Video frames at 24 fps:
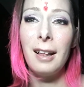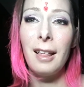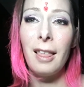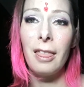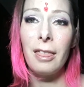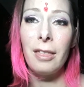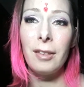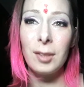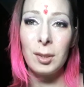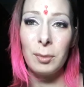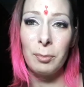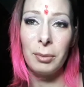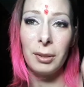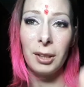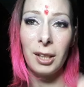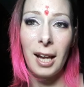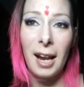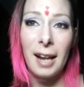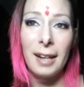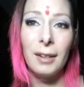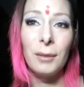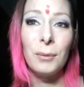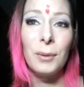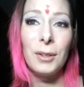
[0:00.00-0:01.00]
this
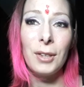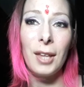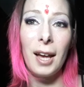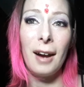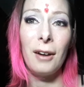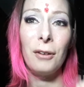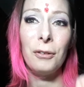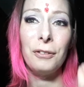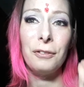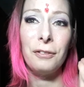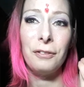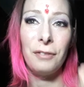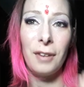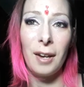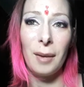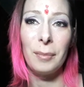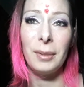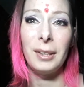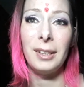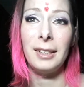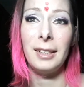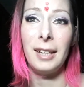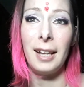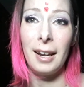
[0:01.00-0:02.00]
planet without
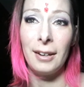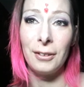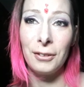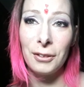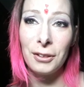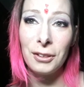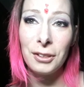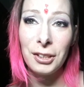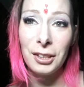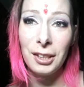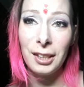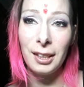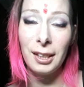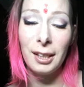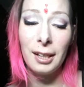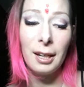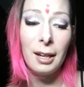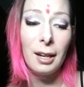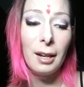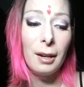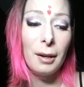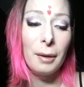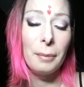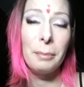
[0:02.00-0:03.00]
feminine energy,
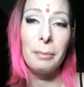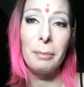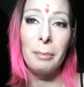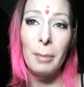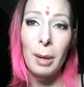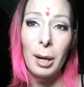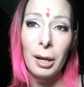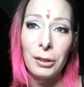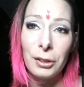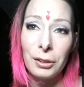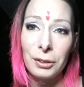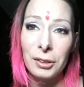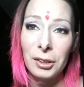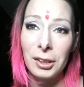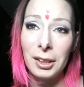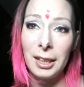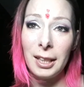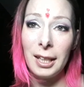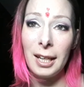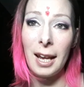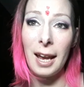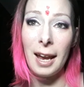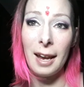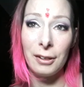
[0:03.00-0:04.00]

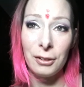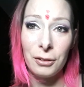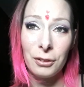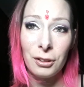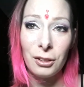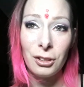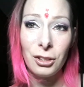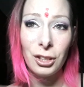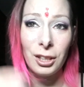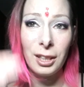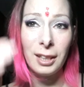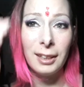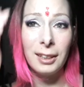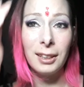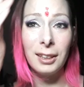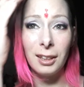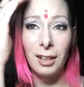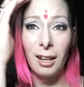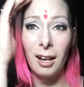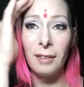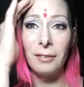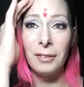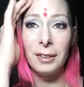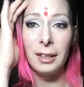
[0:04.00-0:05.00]
motherly energy,
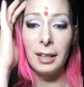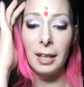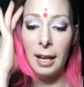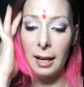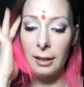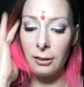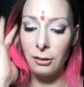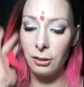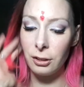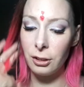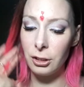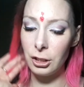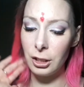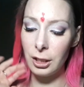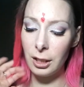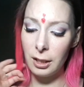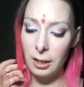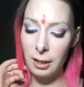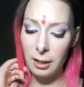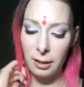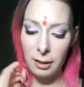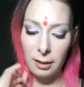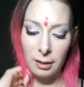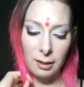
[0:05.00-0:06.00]
loving
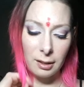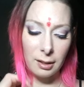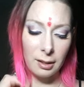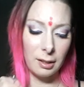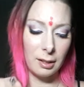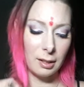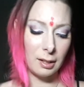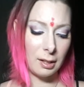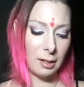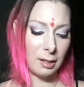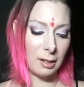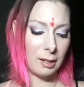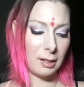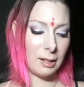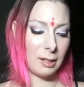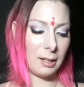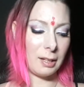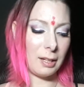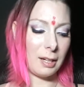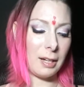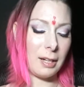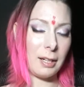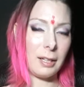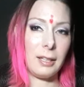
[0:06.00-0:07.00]
energy?
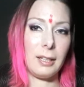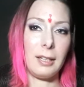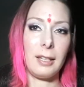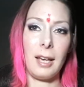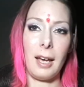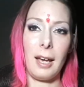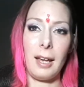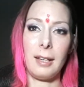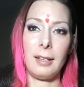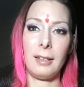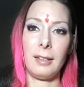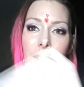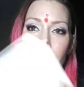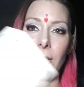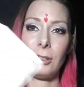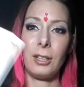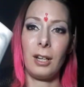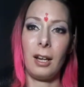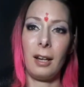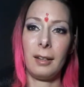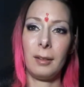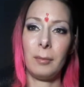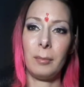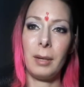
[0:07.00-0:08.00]
And again, they're
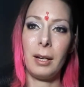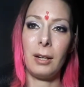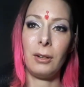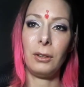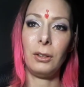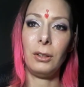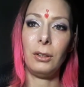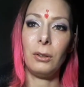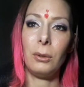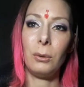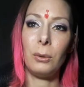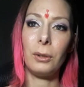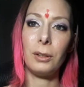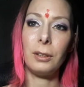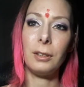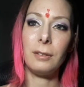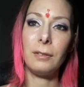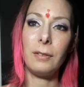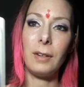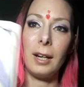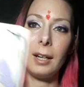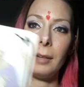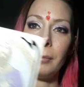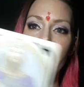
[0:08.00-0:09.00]
talking about your
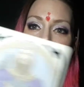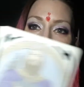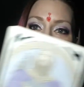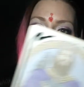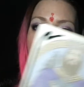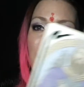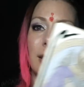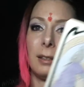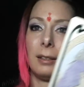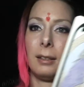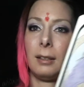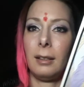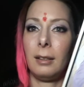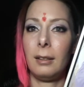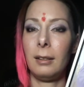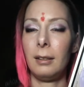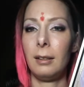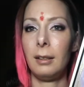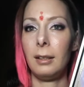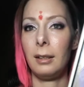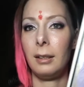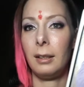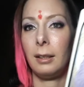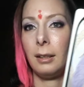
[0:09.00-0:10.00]
divine masculine
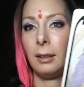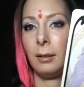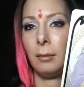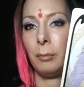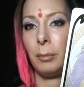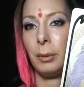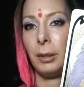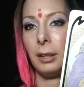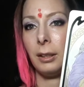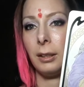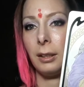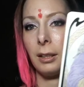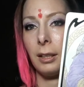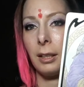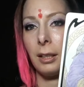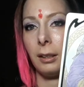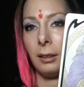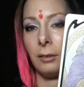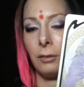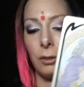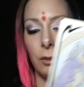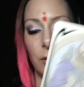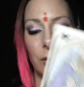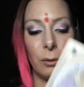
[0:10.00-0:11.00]
being the King
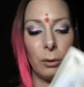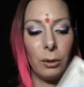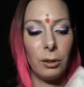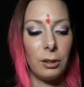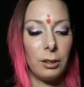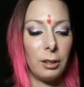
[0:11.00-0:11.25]
of Swords